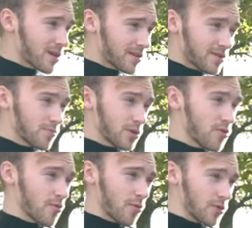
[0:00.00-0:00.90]
really
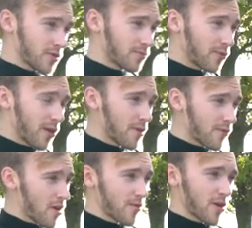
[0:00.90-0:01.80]
maneuverable. You can fly
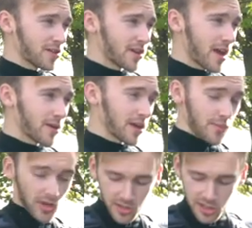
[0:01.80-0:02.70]
very, very dynamically
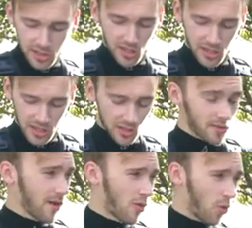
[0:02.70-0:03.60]
because it's
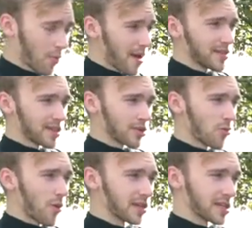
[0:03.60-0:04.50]
augmenting
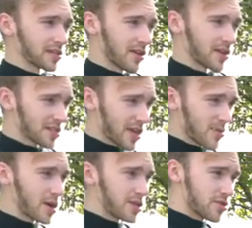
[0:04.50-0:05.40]
your body. So in the
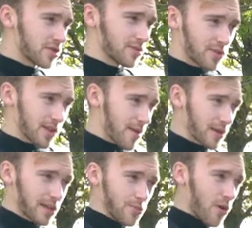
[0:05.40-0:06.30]
same way that you could
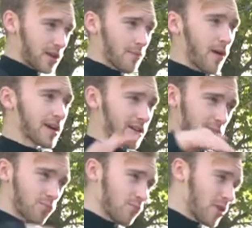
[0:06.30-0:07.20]
dynamically ride a bike
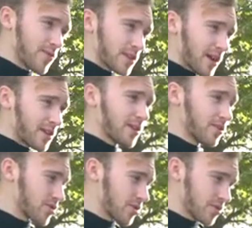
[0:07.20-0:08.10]
and weave it
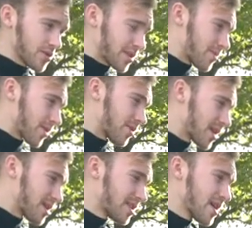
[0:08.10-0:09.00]
downhill, you could do the same thing with
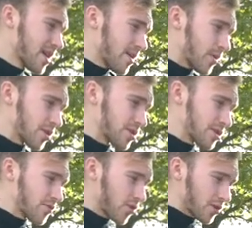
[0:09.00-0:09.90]
this because
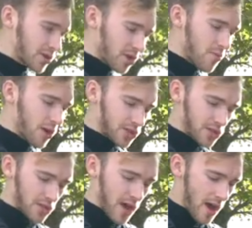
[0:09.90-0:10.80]
you've got so much